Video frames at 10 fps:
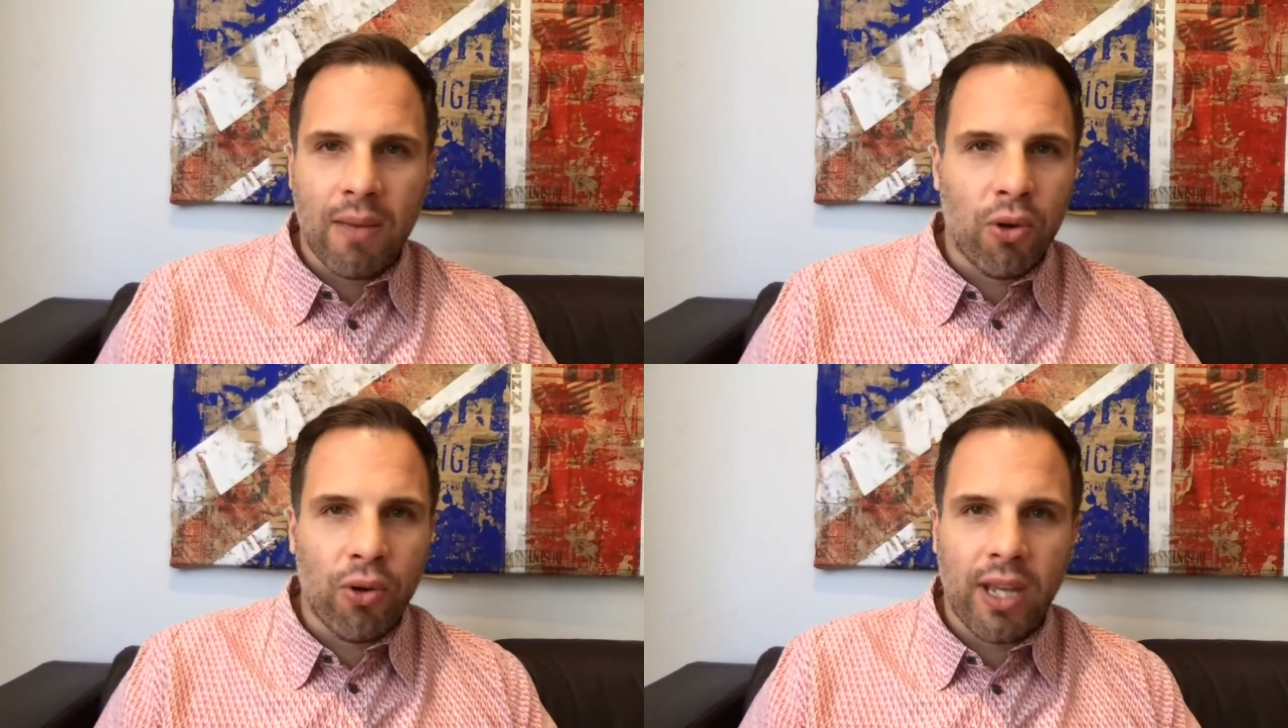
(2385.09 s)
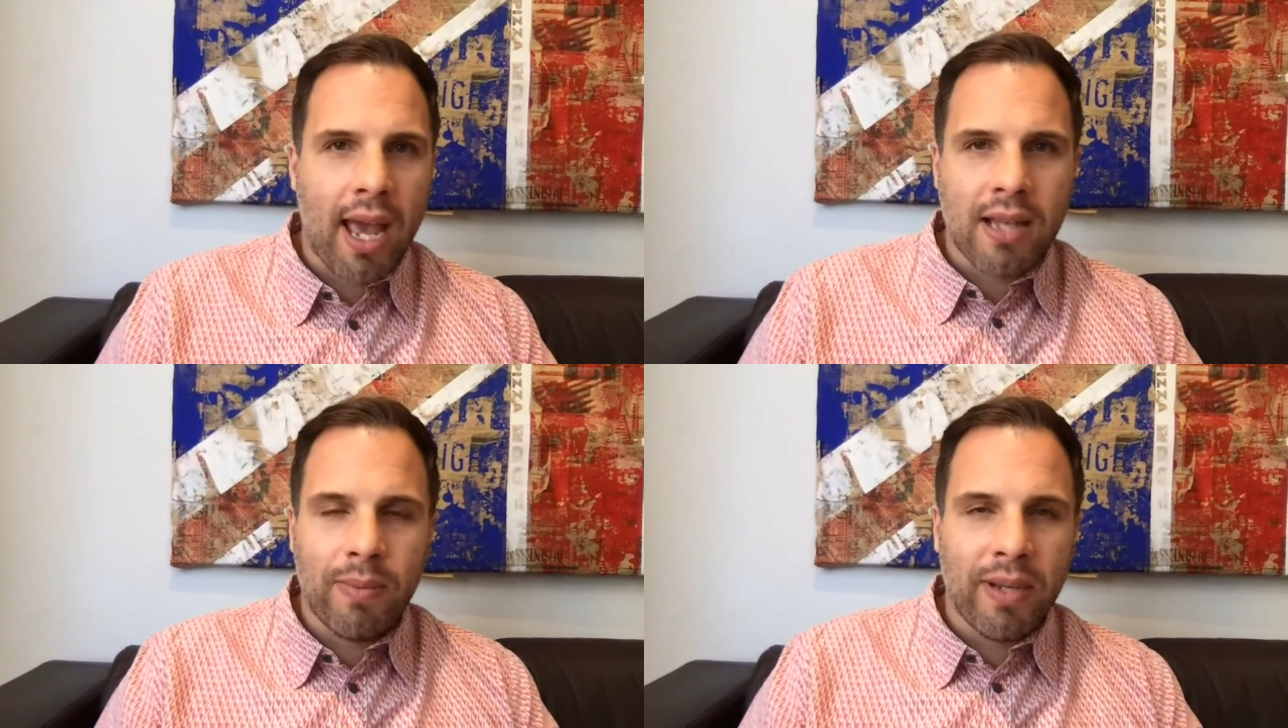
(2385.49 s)
what there
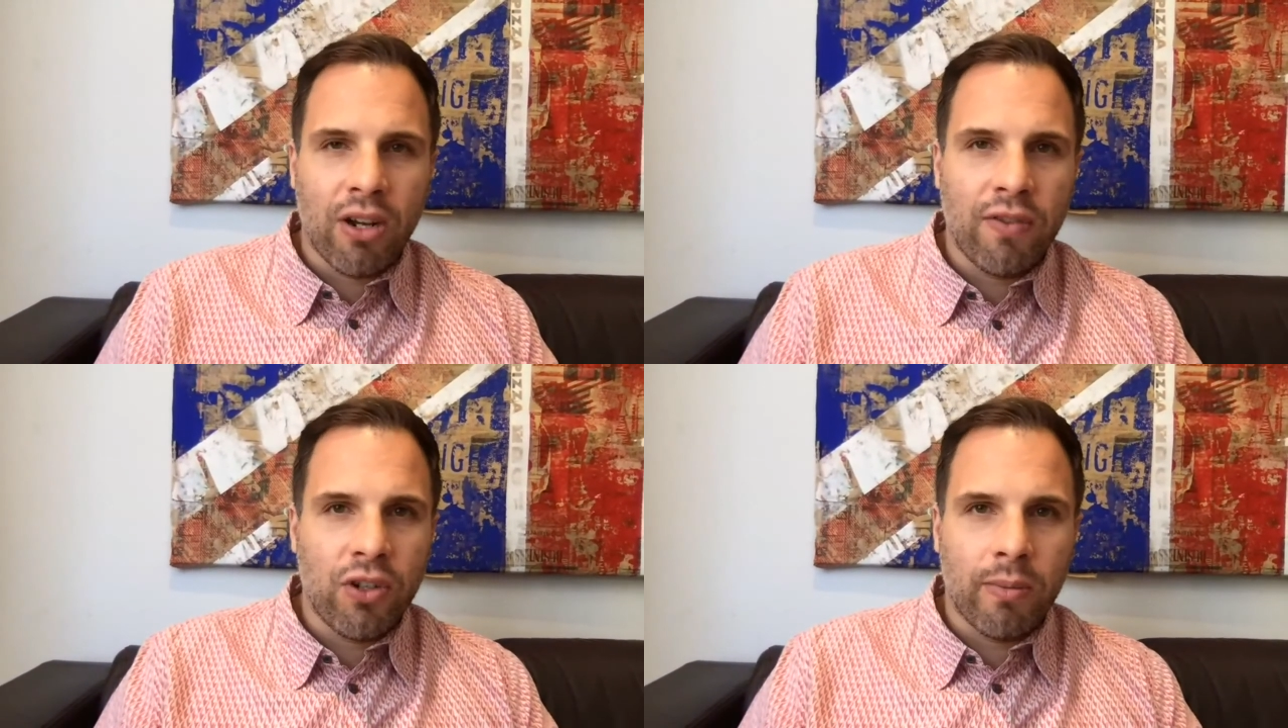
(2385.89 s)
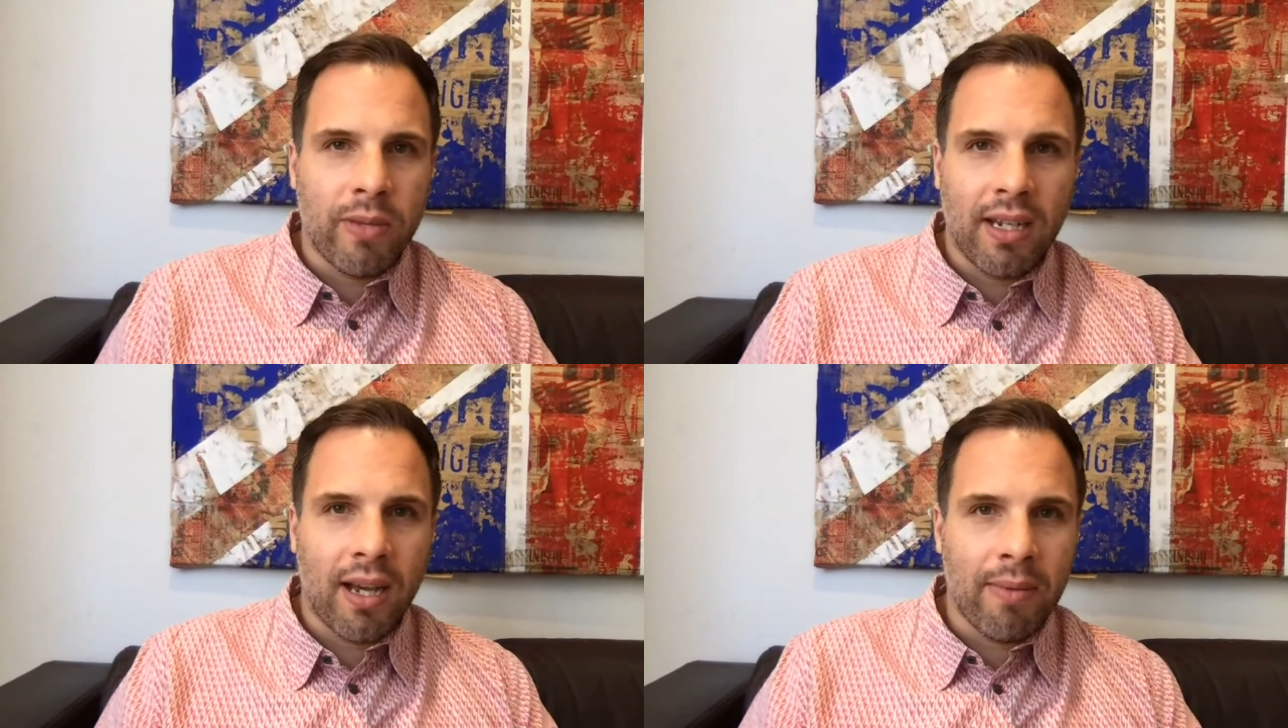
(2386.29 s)
has been over
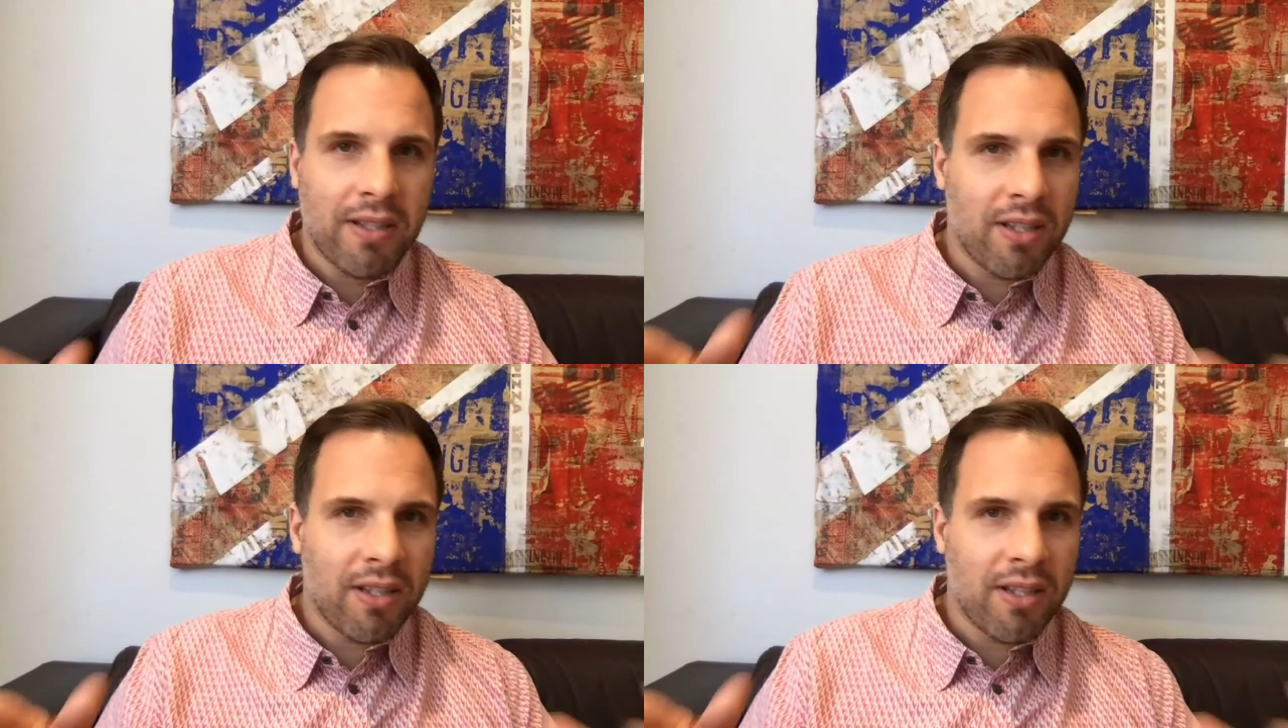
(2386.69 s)
Dominic Cummings.